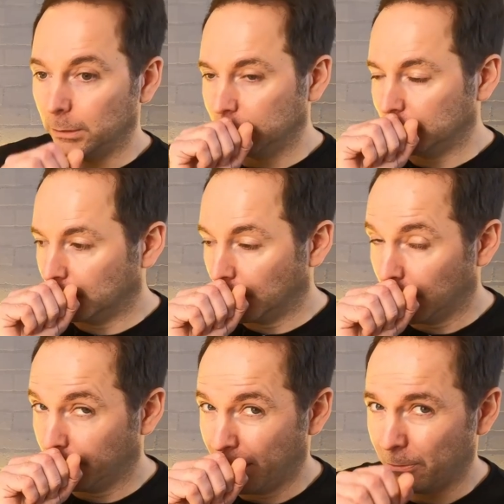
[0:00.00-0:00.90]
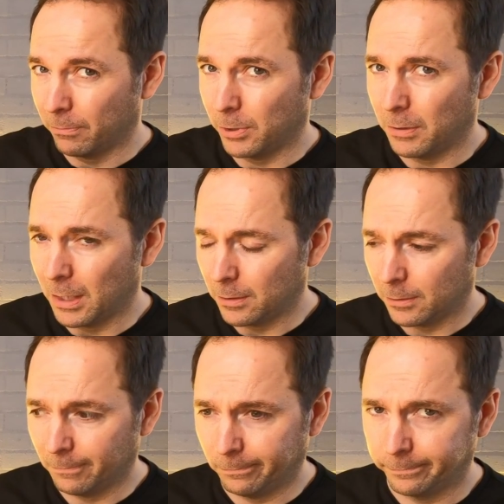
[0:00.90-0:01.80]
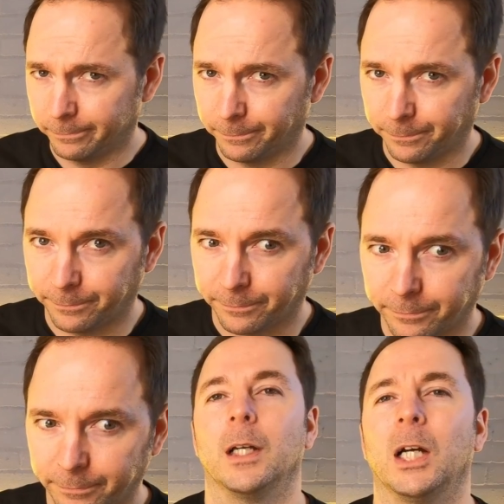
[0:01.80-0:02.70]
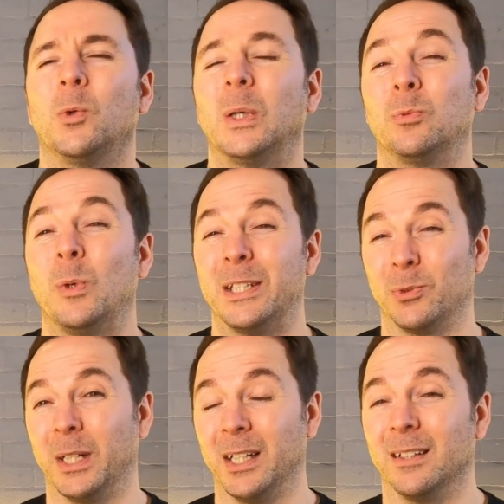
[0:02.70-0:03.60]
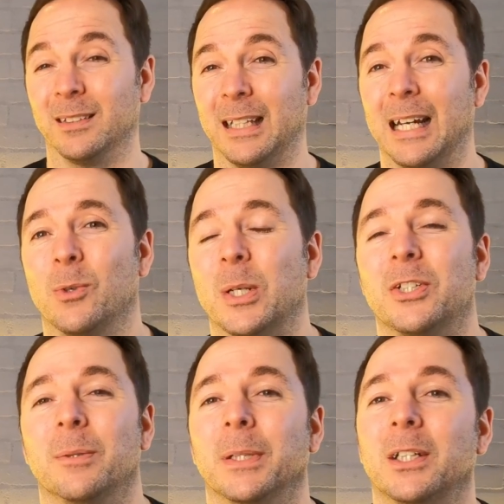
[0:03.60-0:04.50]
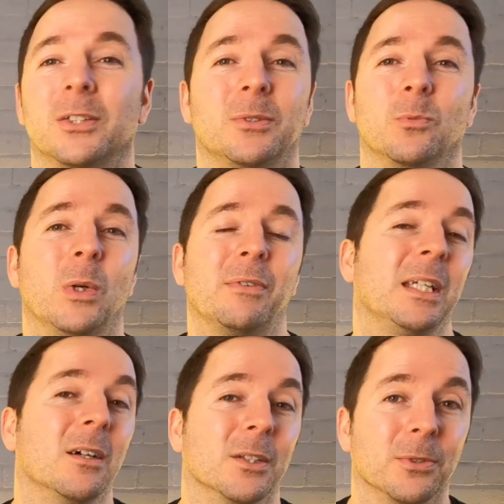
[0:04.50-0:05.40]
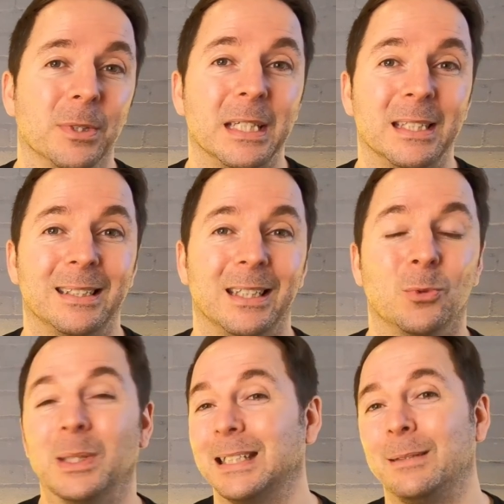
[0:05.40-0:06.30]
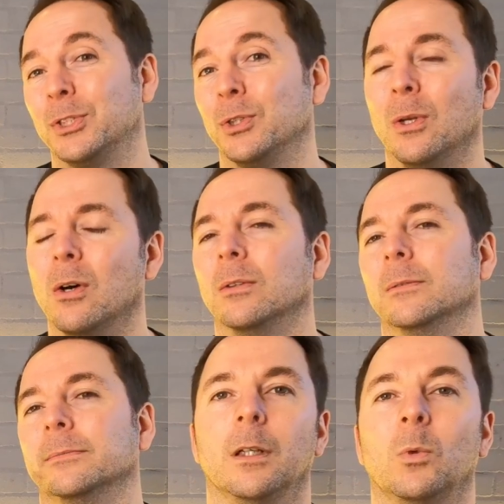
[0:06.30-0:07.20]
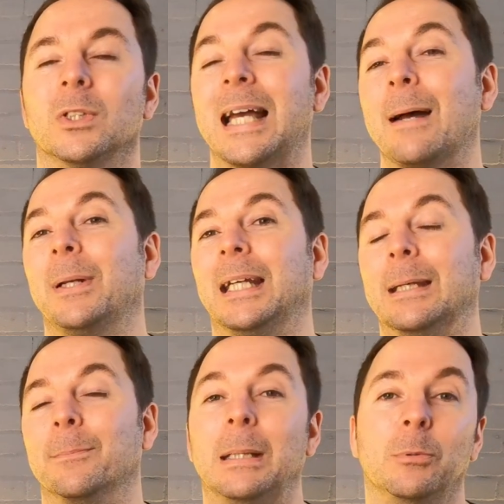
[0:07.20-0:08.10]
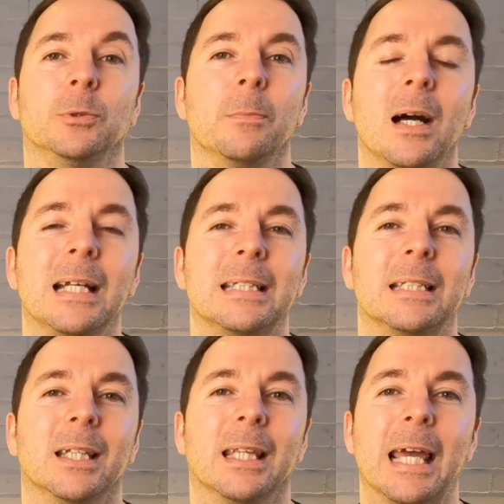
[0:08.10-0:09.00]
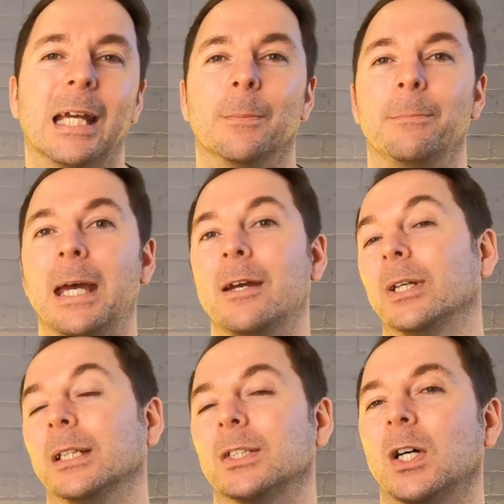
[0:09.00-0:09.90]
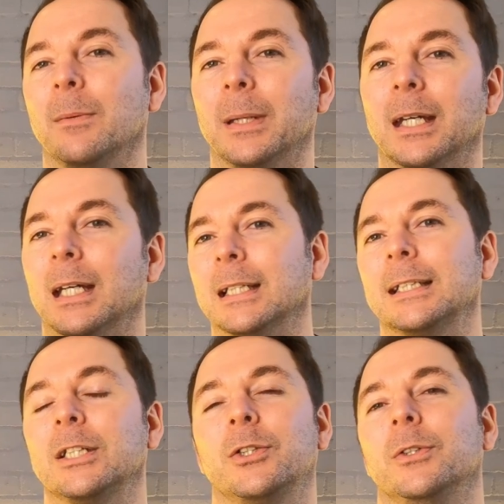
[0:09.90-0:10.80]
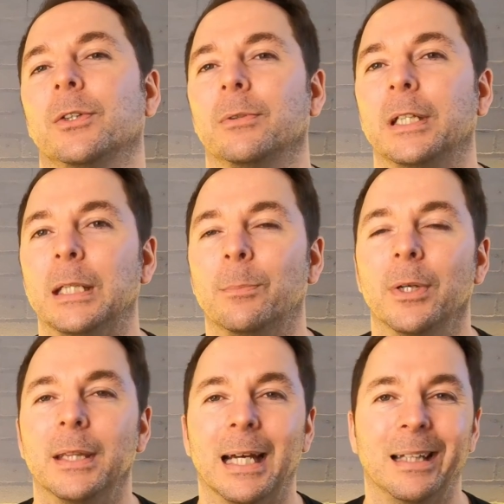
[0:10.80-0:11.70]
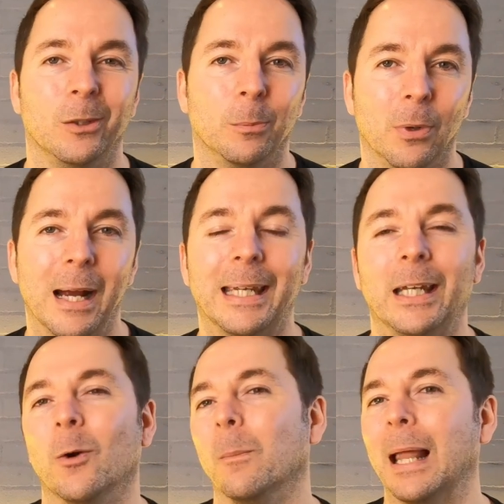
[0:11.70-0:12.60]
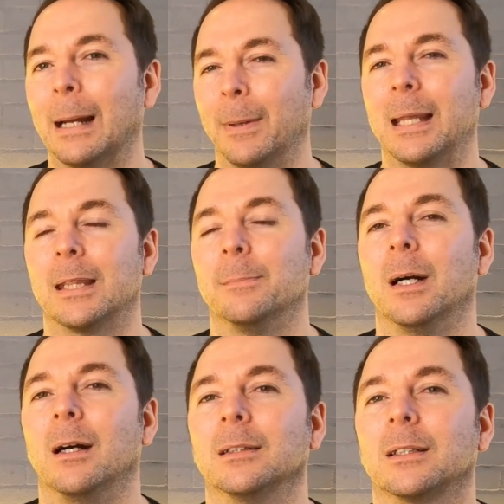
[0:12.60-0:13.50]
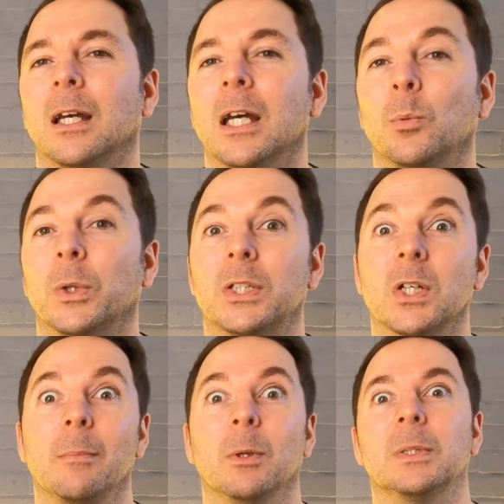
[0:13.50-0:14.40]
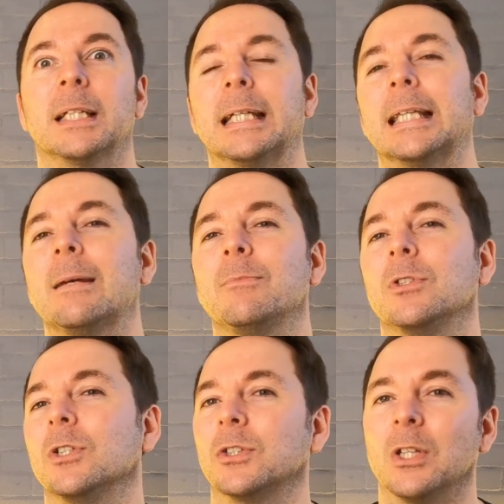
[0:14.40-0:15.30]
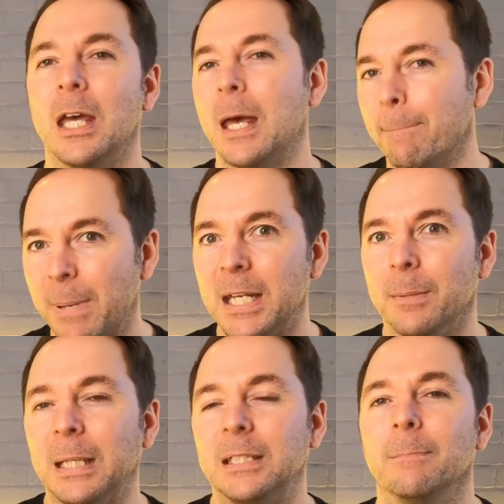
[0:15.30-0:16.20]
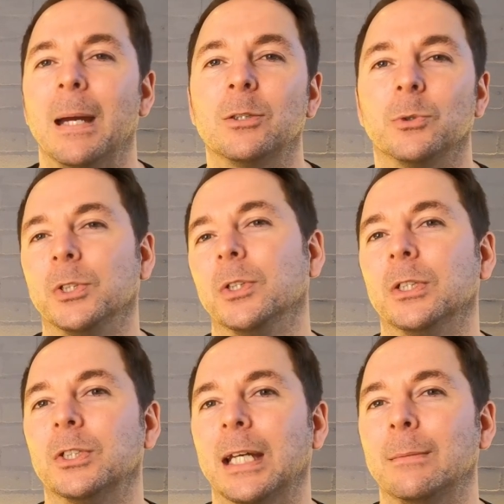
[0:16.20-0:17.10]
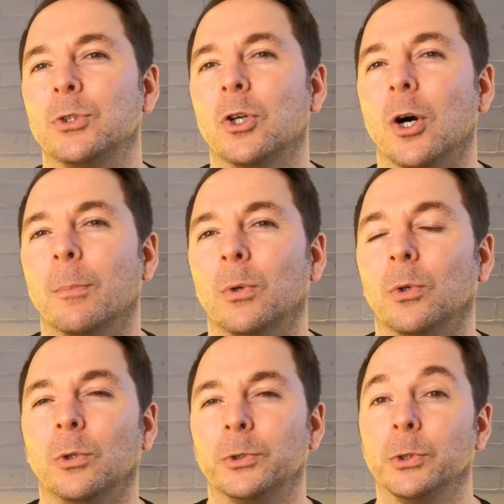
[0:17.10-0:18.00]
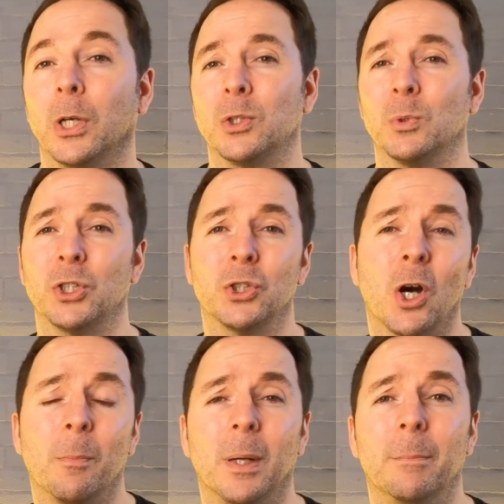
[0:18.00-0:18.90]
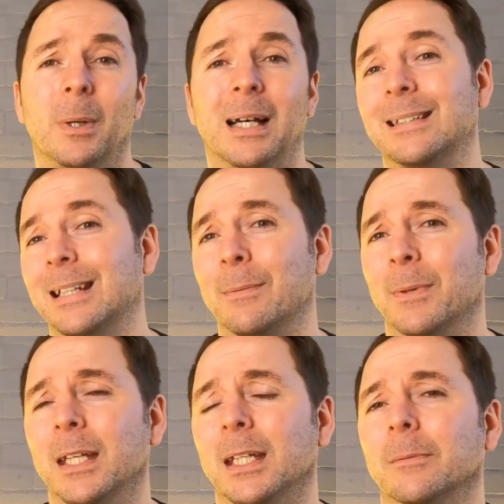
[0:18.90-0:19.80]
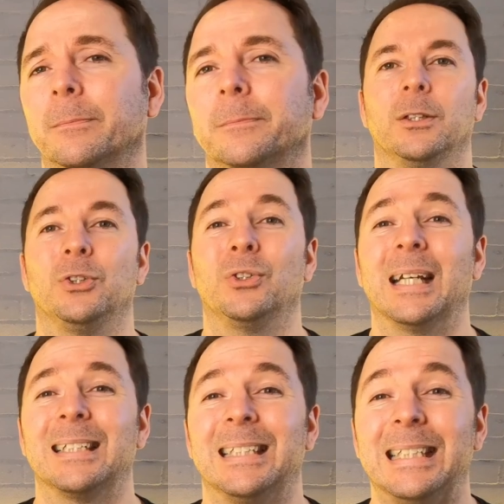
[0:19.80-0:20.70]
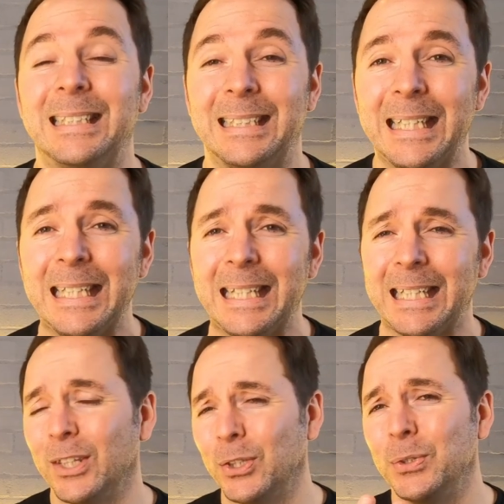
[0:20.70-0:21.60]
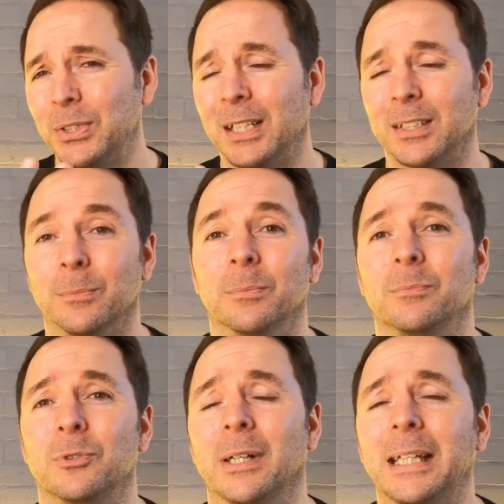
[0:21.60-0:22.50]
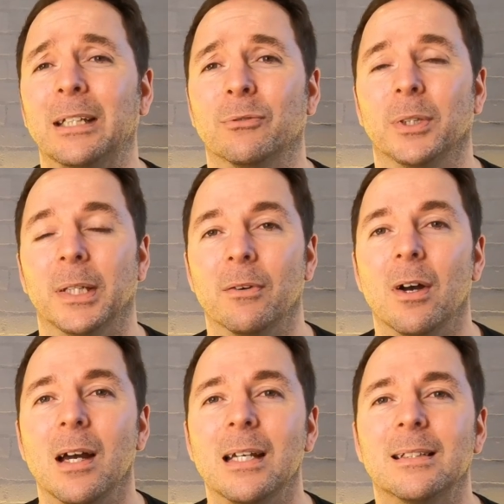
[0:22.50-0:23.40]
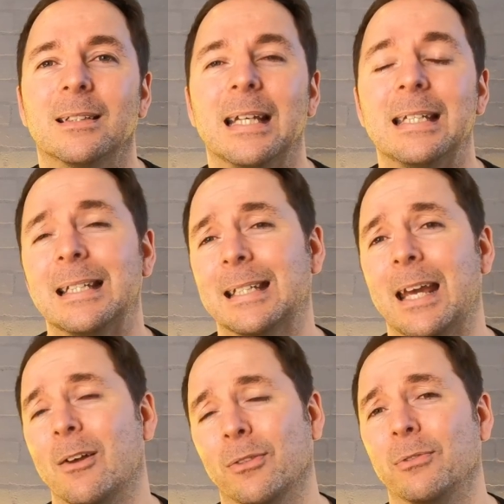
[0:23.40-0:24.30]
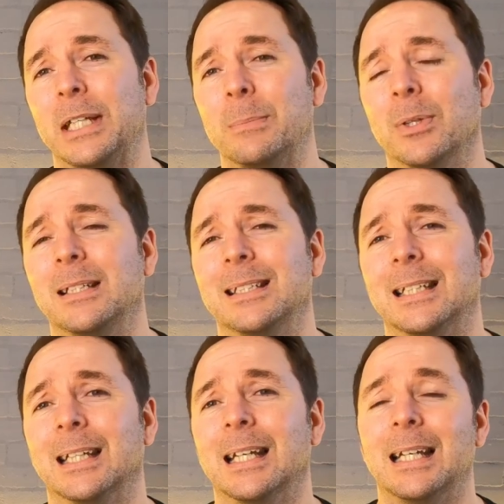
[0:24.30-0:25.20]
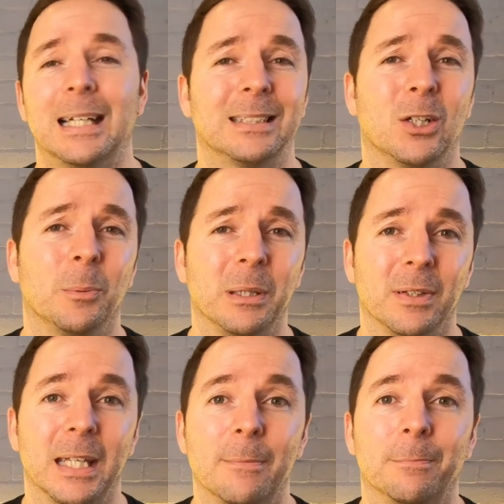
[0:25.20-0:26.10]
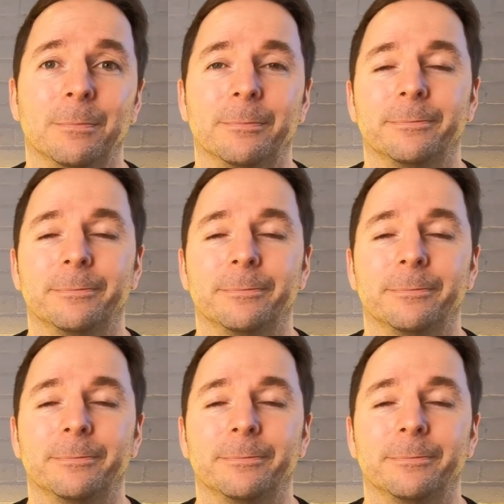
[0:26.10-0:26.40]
About two days. I always wince when I answer that question because whatever the answer is, it always seems too long what's happening in people's minds is that they're comparing the time it takes you to 3D print that little bracket or Black Panther mask with the time it would take them to just bend a piece of metal to do the same job or to go to a shop and buy the same thing. You can actually see the enthusiasm drain from their eyes as they discount 3D printing as the hobby for them.